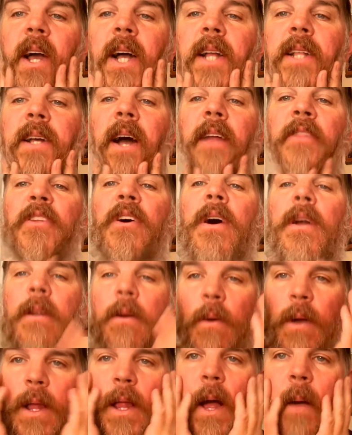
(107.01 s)
I thought,
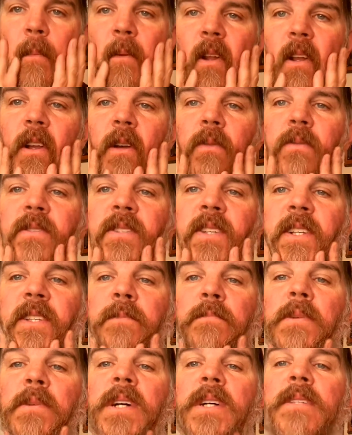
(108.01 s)
well, I'm going to go
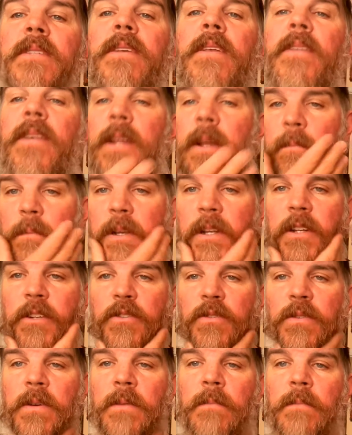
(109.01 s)
6 months and then I'm going to
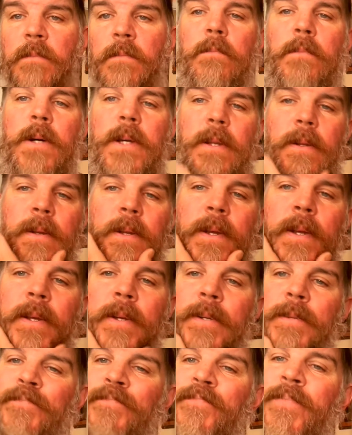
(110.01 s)
trim it, but
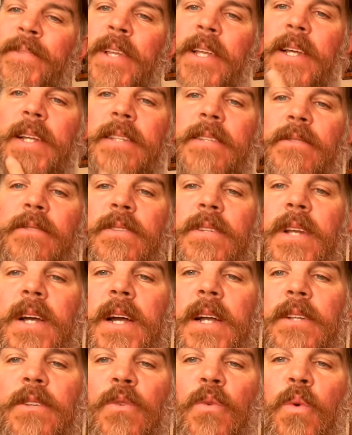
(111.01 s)
it's
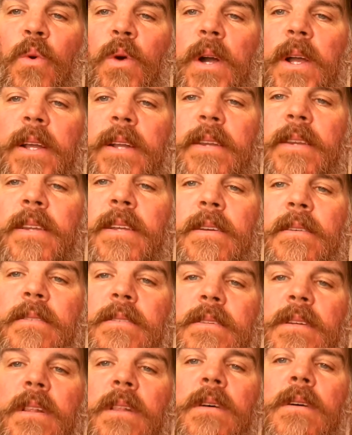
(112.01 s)
not quite near
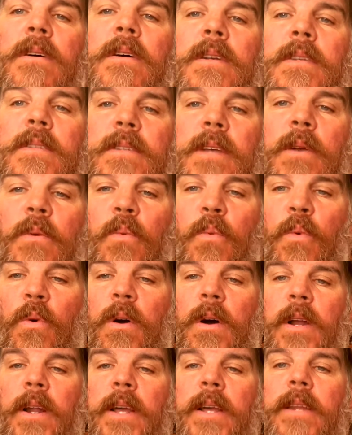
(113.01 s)
as long as I
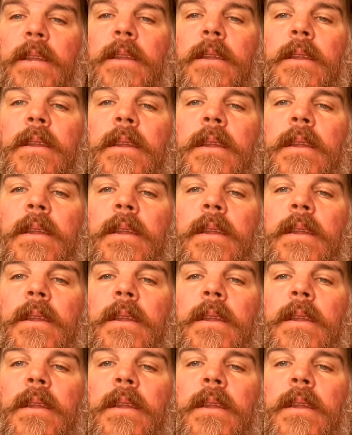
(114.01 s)
want it.